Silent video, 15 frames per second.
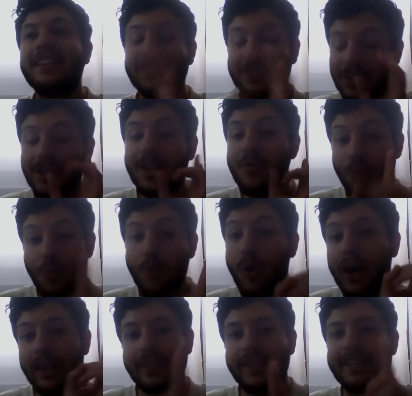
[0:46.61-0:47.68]
There's only
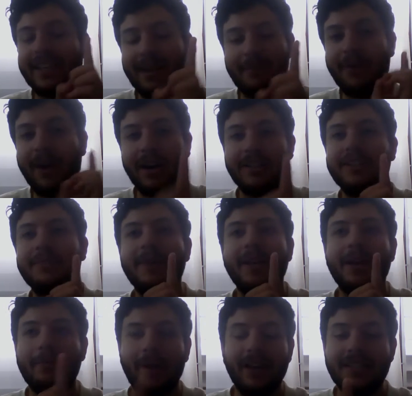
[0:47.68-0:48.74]
one thing that bothered me
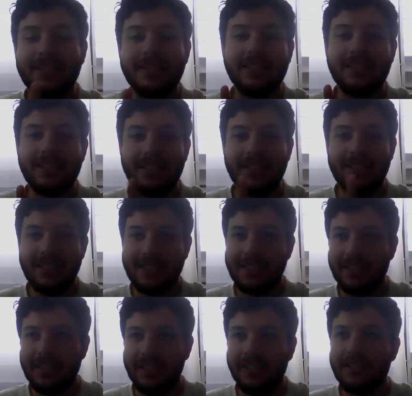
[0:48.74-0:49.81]
about this this
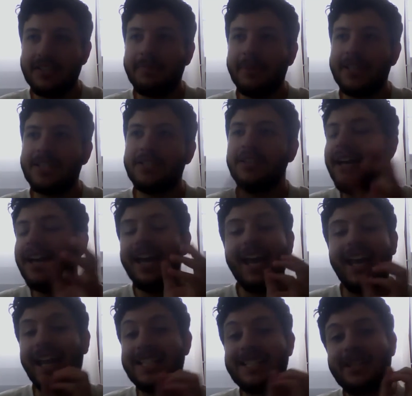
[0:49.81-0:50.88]
little special,
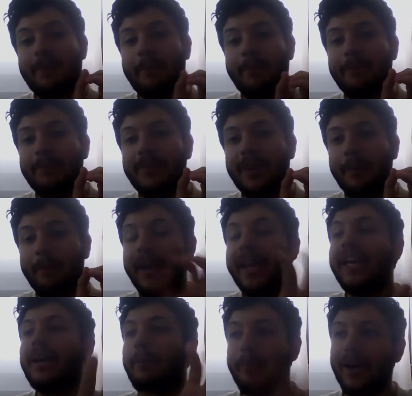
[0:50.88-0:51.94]
and that's the the
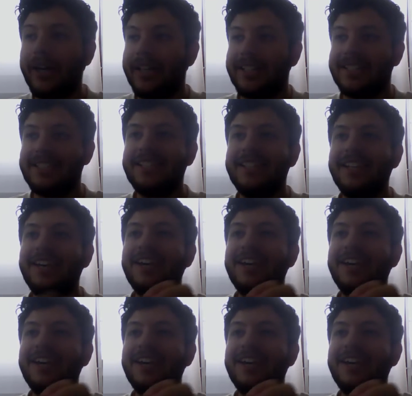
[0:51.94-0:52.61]
Pika puns.